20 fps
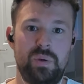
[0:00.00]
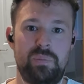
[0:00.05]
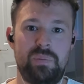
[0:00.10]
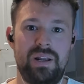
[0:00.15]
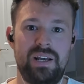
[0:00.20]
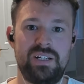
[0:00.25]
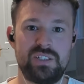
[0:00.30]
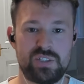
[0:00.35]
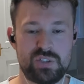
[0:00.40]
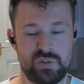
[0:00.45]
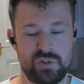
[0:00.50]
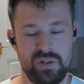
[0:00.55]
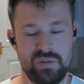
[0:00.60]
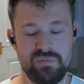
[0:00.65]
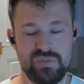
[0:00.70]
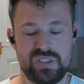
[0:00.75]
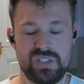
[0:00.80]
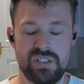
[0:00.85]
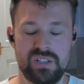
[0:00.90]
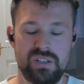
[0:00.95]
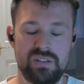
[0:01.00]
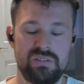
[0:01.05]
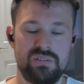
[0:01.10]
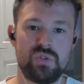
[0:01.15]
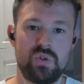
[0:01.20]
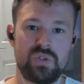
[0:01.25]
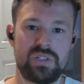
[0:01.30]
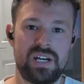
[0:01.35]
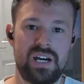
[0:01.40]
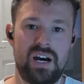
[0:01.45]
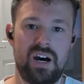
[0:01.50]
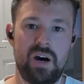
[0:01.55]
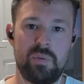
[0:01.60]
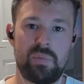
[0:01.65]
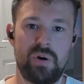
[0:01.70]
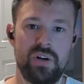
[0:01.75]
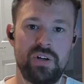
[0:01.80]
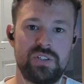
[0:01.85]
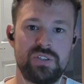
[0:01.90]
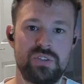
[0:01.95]
we played a scrim to sort out our
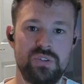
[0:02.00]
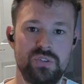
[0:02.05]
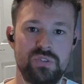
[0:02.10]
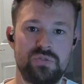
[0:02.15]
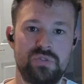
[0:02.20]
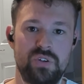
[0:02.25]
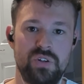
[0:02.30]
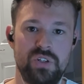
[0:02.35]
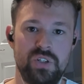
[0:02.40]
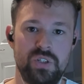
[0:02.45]
protocols for